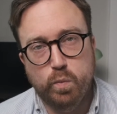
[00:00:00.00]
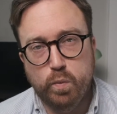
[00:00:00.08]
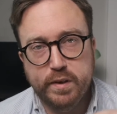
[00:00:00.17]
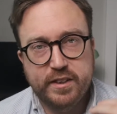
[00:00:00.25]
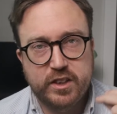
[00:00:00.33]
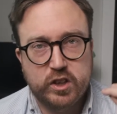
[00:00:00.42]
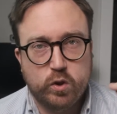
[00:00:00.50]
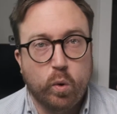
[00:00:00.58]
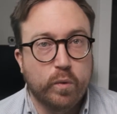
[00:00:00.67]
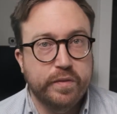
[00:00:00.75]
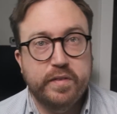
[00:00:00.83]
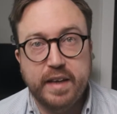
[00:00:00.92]
which
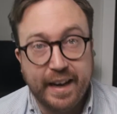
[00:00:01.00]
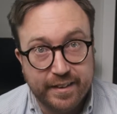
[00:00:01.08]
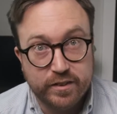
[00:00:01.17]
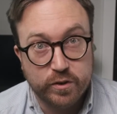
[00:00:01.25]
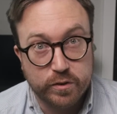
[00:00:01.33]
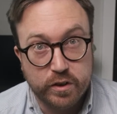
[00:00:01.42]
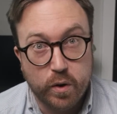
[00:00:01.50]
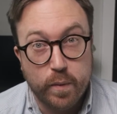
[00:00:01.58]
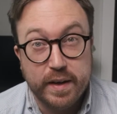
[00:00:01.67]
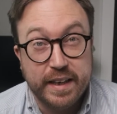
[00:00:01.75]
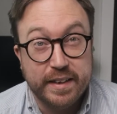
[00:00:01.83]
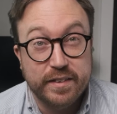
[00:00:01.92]
context you're
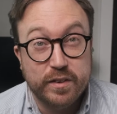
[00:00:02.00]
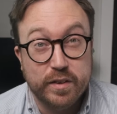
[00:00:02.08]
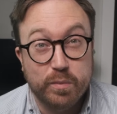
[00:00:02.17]
going into the